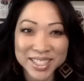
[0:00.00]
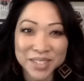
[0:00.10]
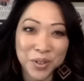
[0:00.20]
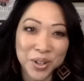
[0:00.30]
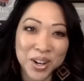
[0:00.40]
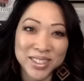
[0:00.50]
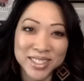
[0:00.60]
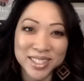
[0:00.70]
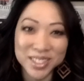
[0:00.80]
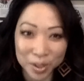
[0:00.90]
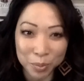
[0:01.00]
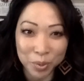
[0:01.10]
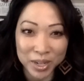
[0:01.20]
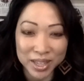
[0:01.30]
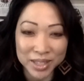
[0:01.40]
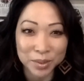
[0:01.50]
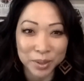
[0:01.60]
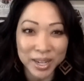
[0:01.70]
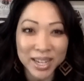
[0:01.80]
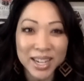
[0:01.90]
at Fort Collins Startup Week this
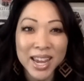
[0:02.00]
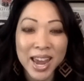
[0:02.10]
week.